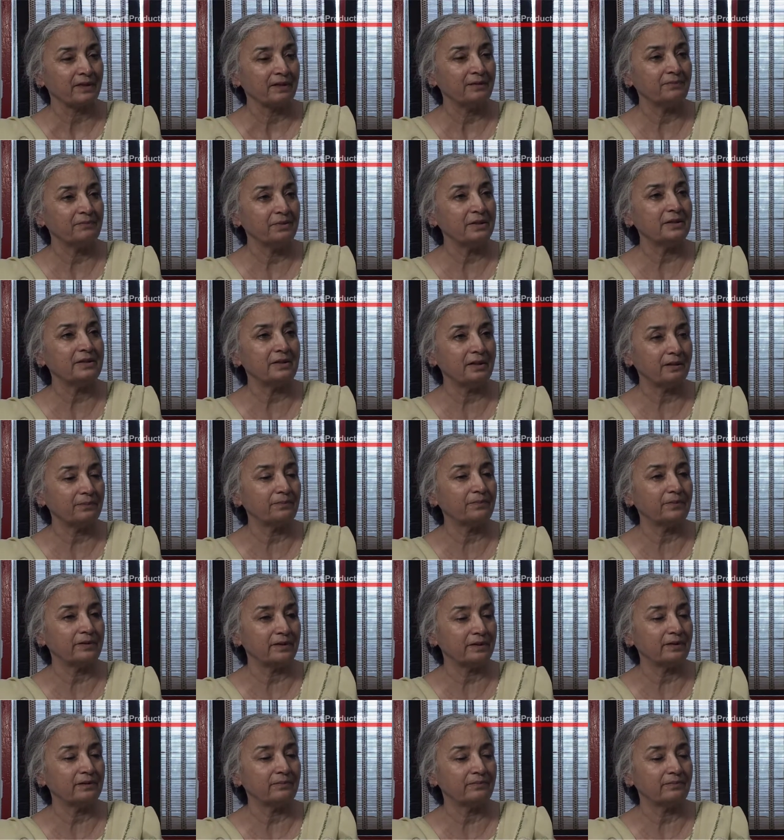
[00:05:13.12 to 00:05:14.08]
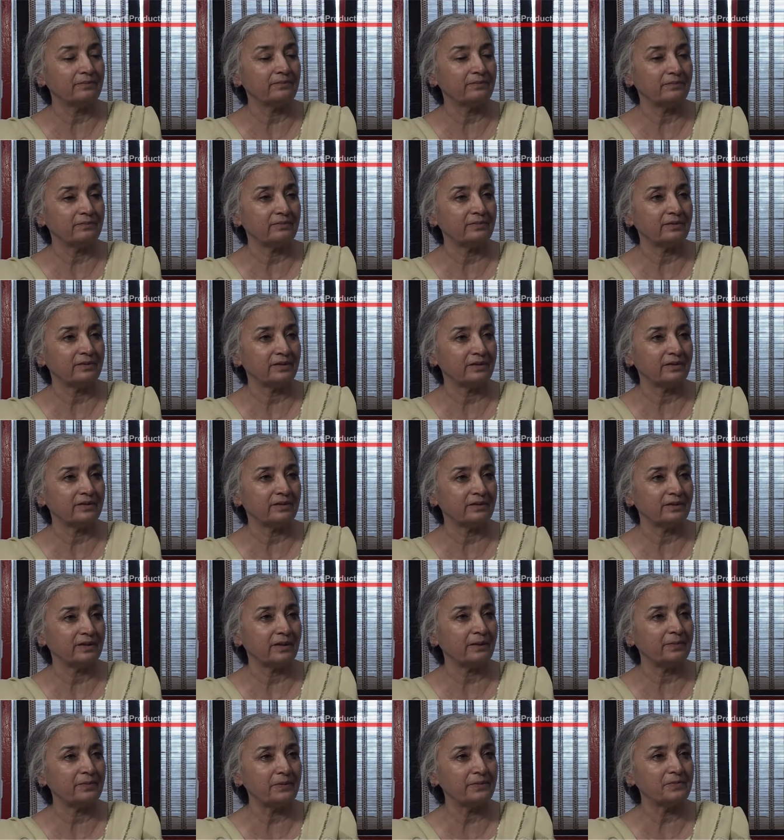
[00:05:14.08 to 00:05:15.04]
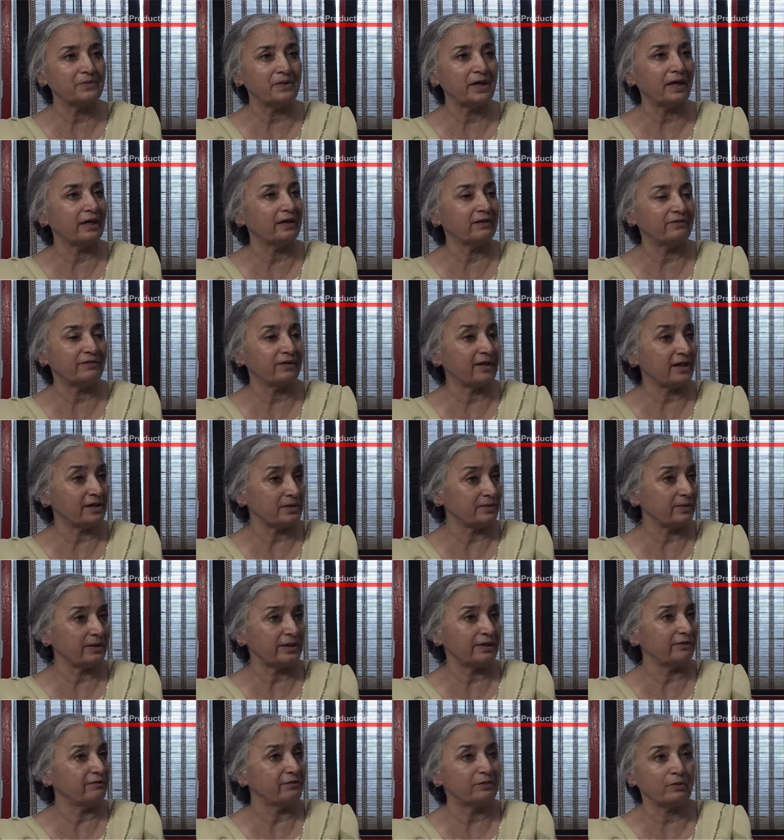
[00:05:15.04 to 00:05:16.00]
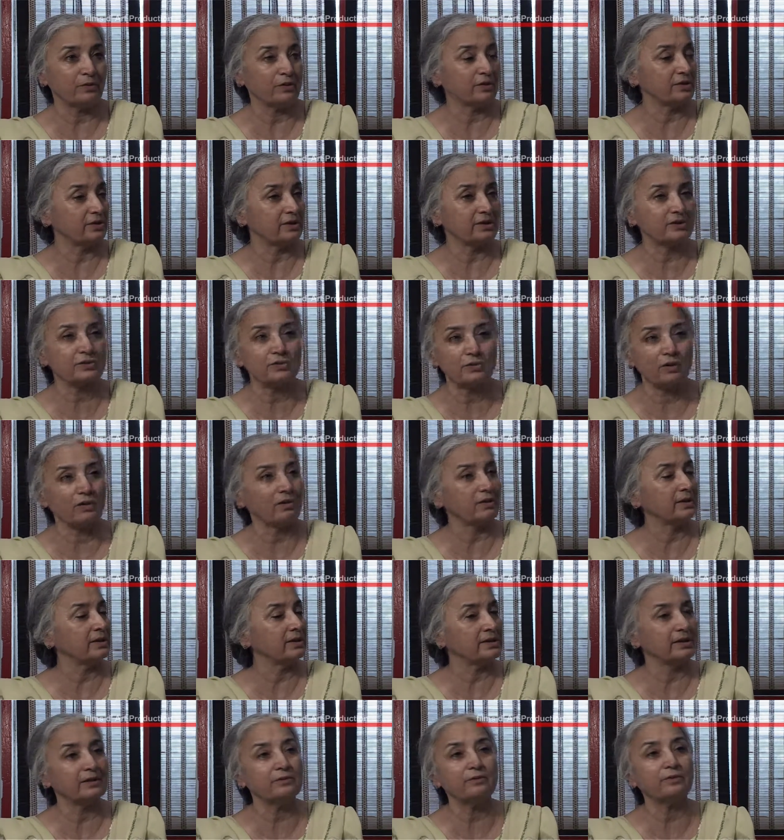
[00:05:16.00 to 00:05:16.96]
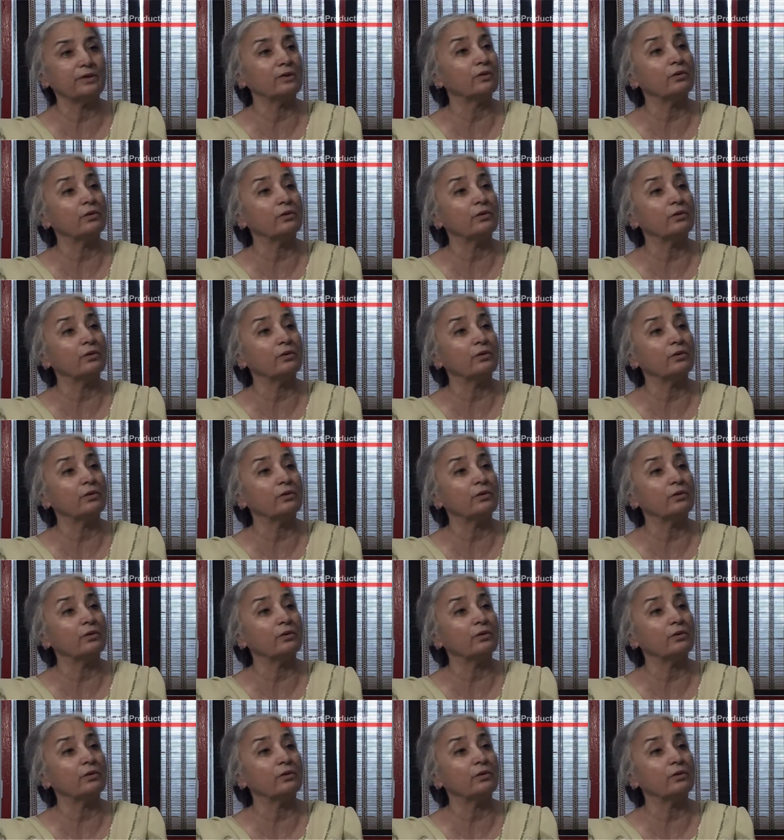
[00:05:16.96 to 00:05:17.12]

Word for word: beat up um, uh, Habib Jalib, that's when everybody just got and said, we are